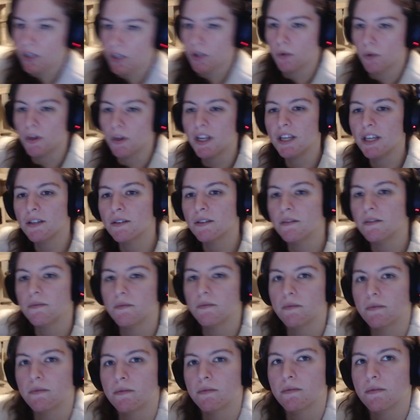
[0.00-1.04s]

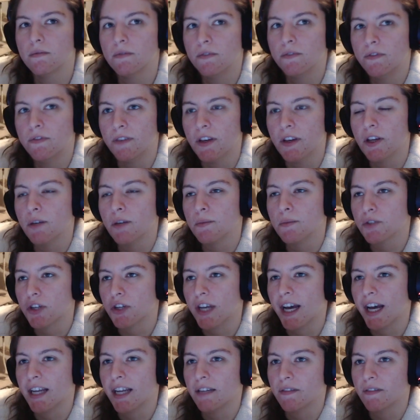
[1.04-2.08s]
Korean films are
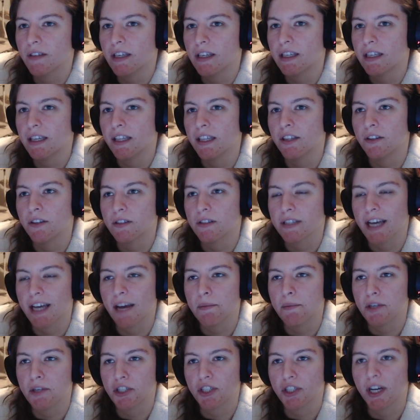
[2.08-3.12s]
kind of like getting their
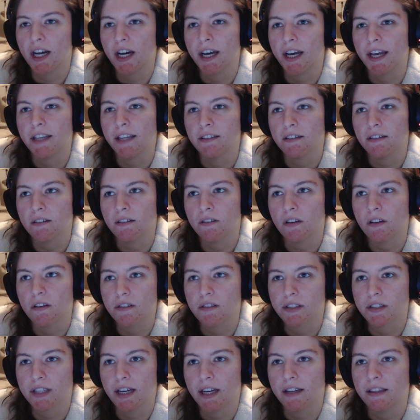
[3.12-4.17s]
time to shine
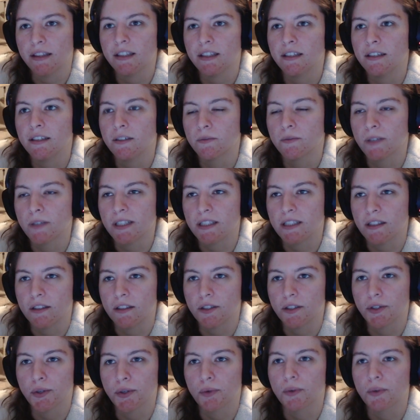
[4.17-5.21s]
alongside the rest of
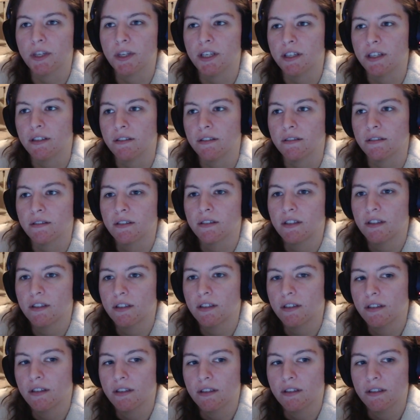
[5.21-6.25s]
the Korean
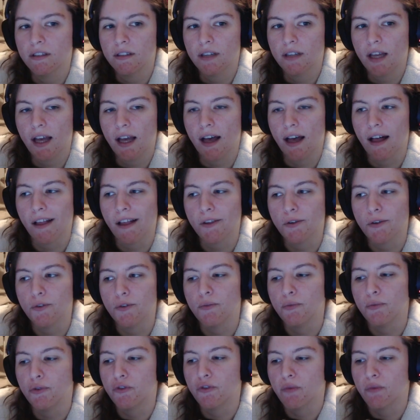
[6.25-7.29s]

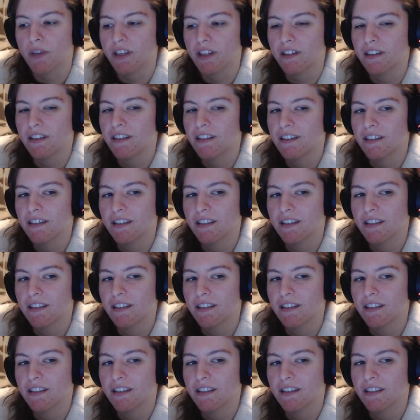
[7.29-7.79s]
Hallyu movement.